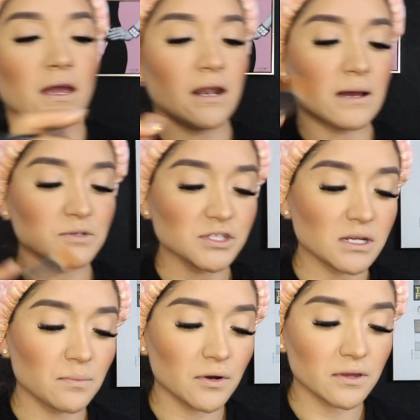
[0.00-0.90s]
And I'm just
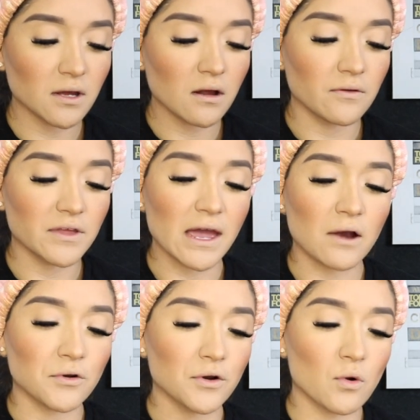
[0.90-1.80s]
going to put that on the outer